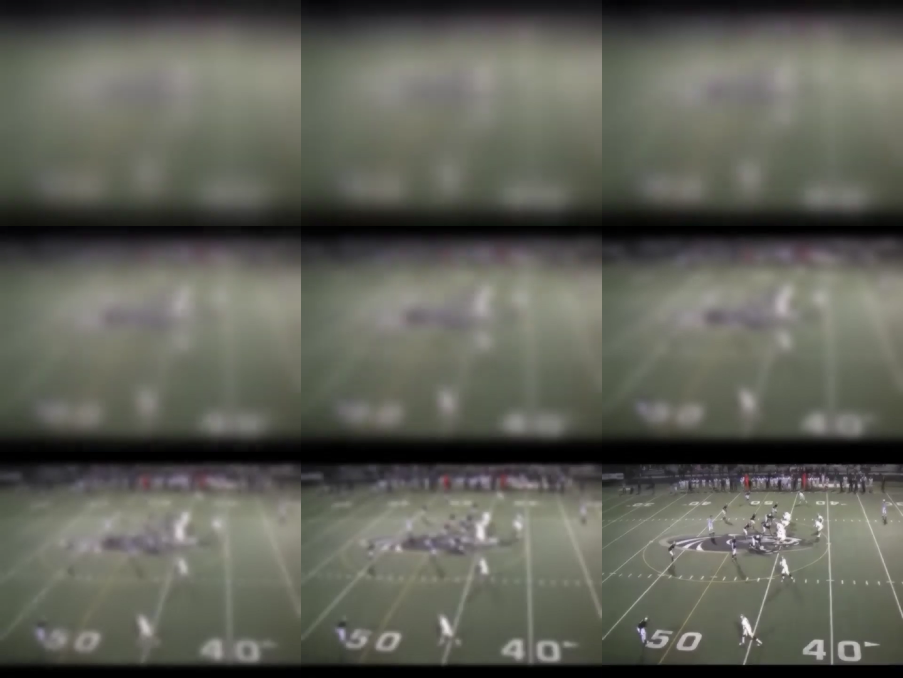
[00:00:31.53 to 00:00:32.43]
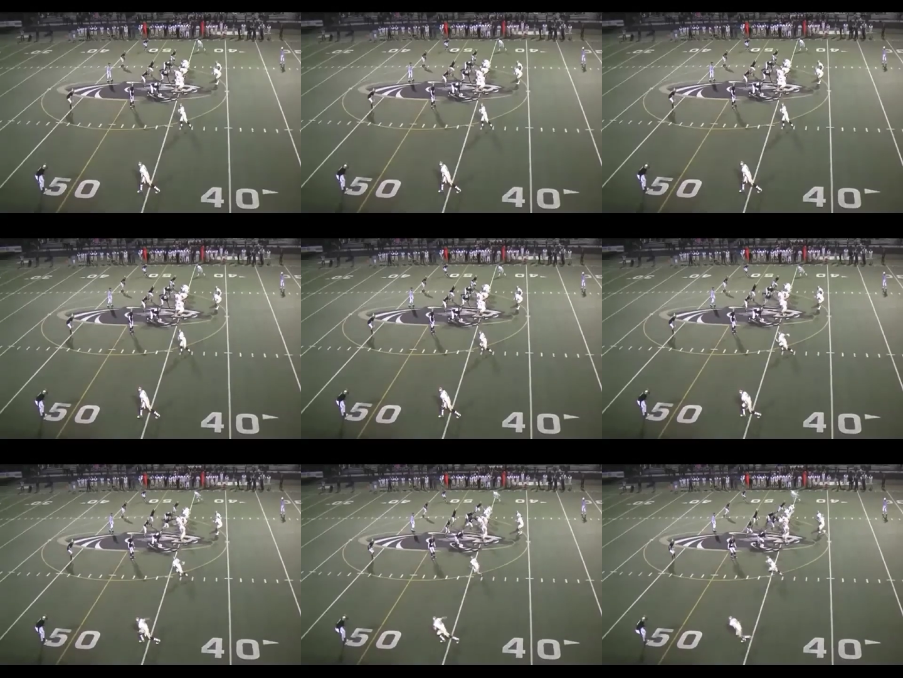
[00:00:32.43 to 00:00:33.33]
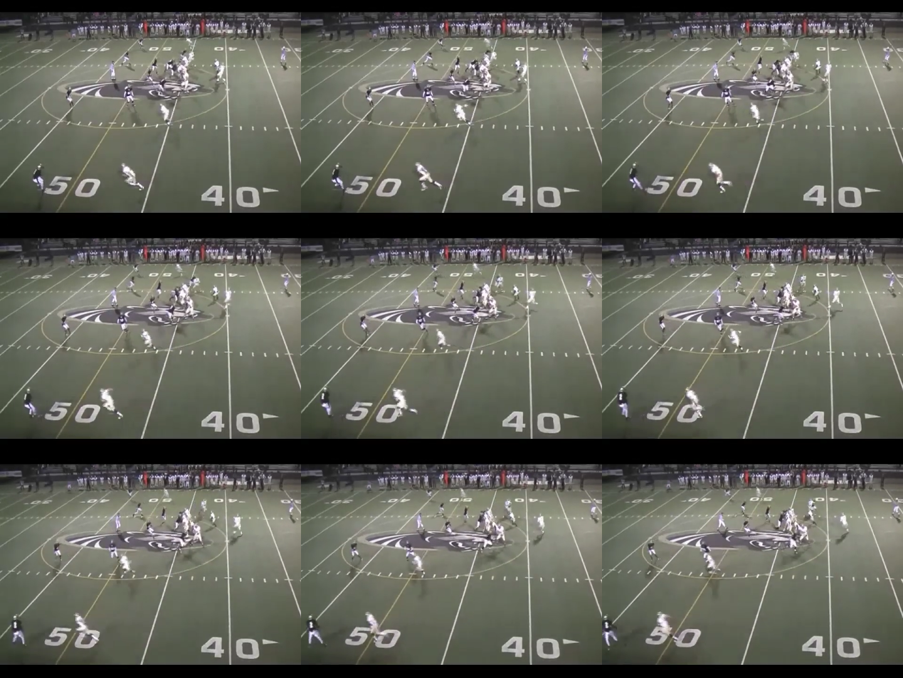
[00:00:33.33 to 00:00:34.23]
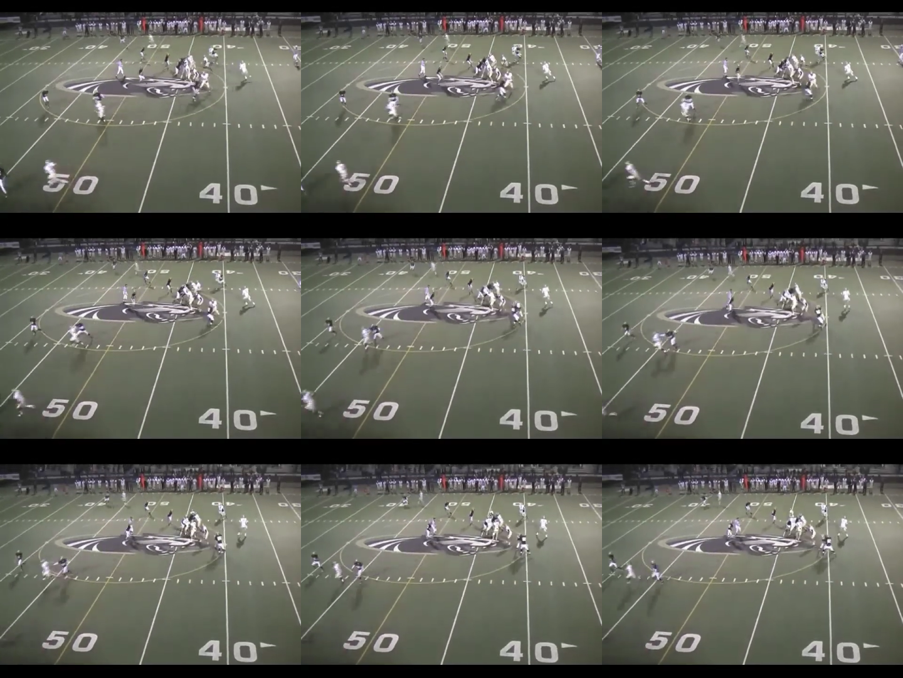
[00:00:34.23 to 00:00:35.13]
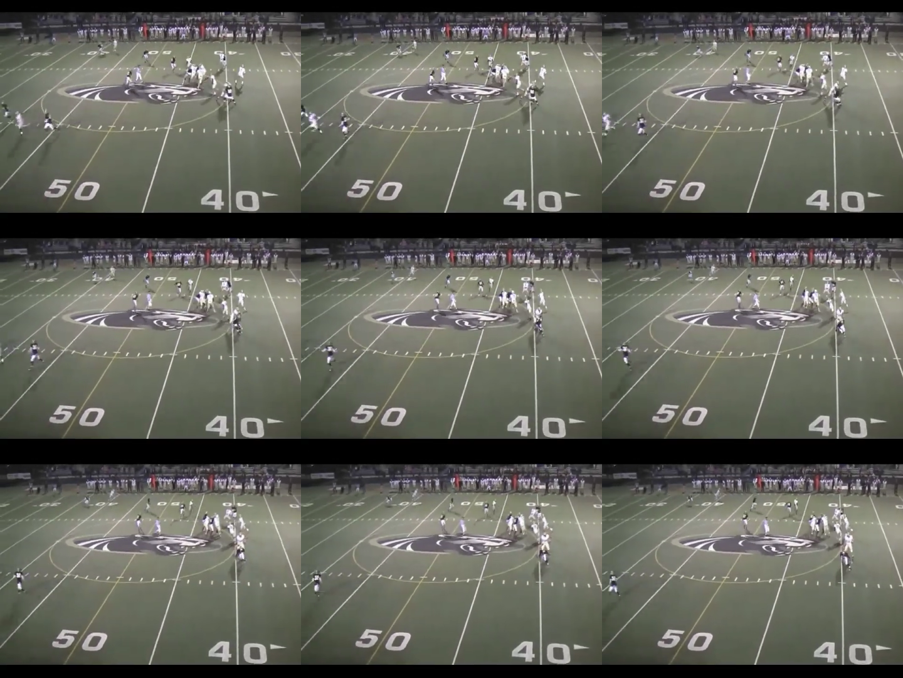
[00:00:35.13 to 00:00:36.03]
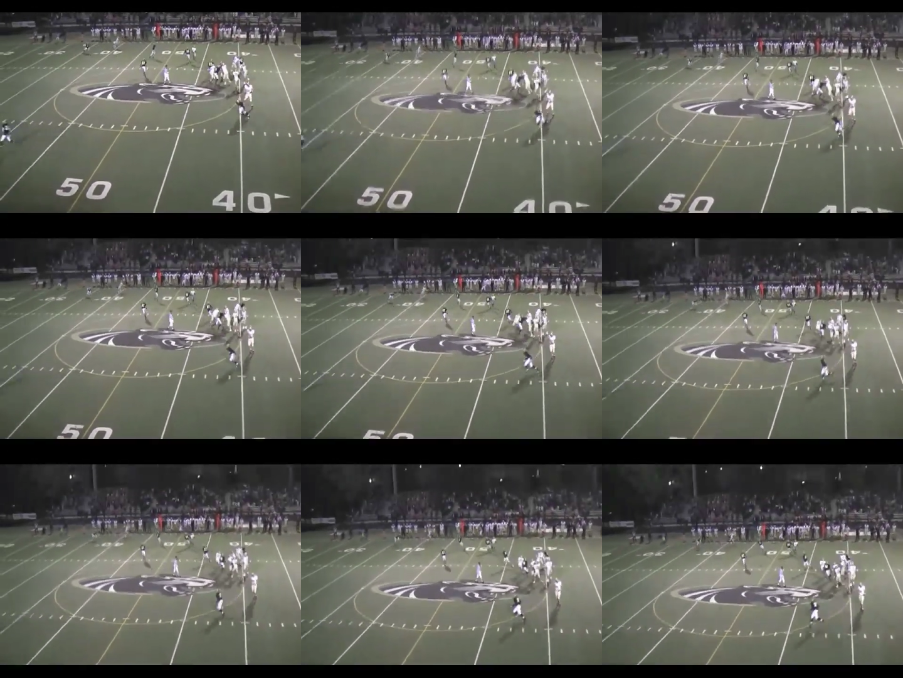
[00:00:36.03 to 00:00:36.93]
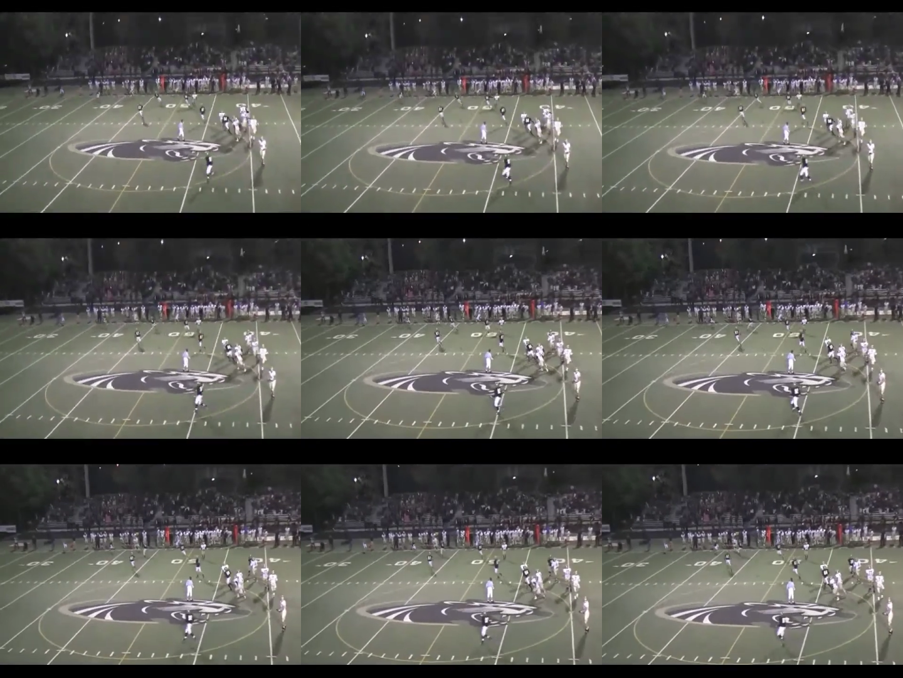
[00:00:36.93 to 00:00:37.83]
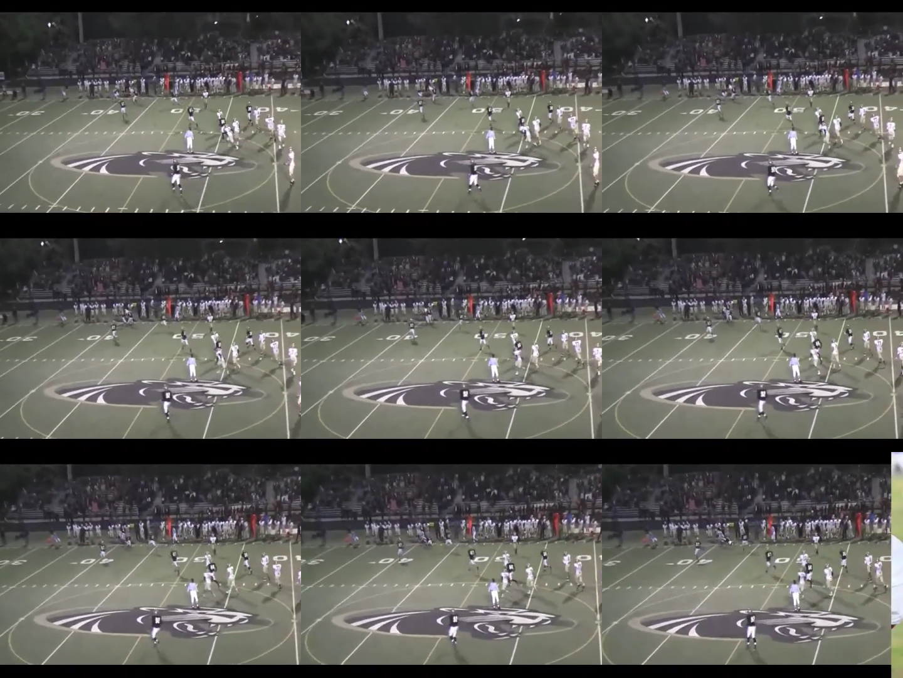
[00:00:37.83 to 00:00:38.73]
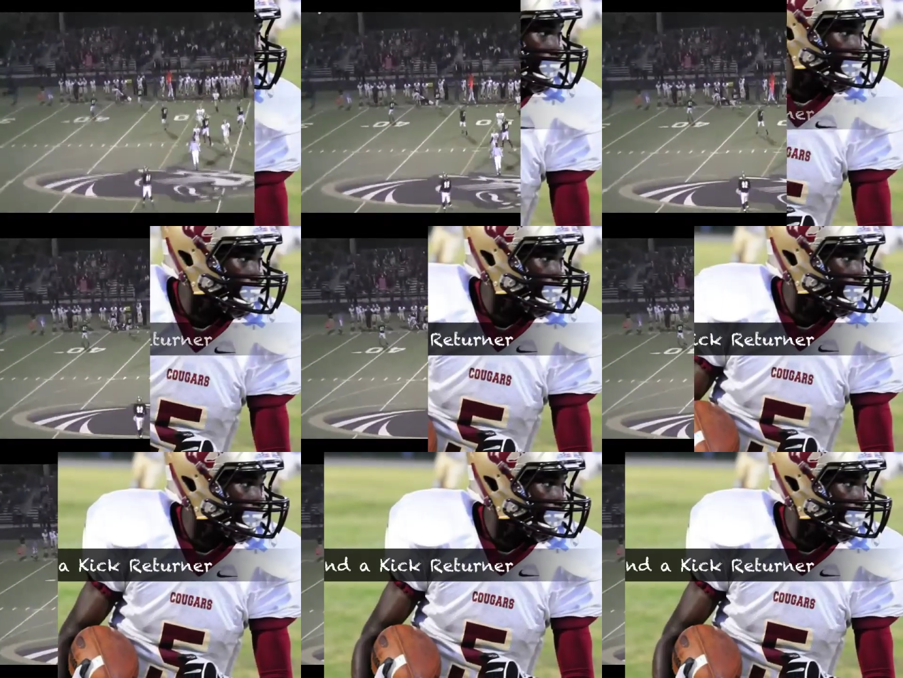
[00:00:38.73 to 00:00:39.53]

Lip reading: (no speaker visible)